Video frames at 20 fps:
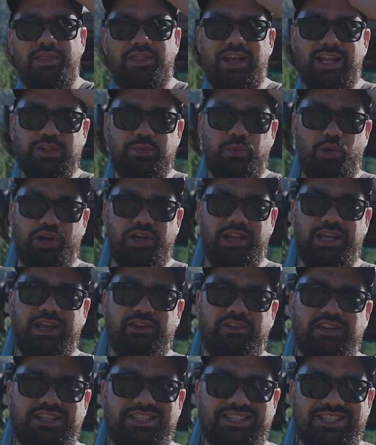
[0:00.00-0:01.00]
That's why you're
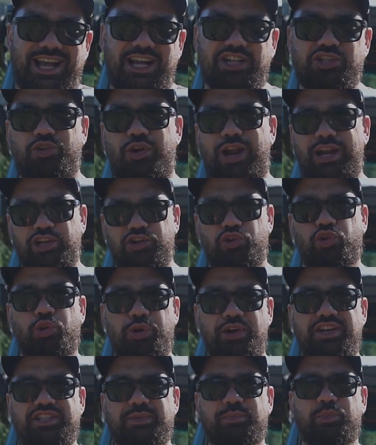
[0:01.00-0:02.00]
hearing such great
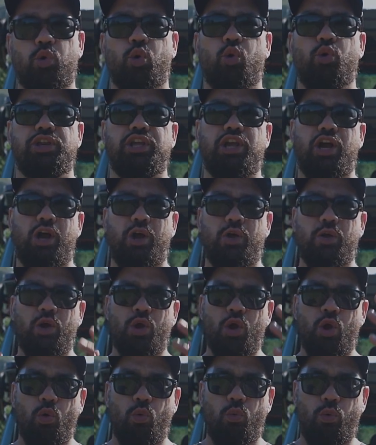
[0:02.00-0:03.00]
crisp audio
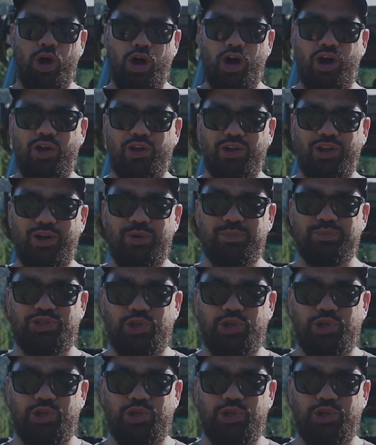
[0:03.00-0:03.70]
while I'm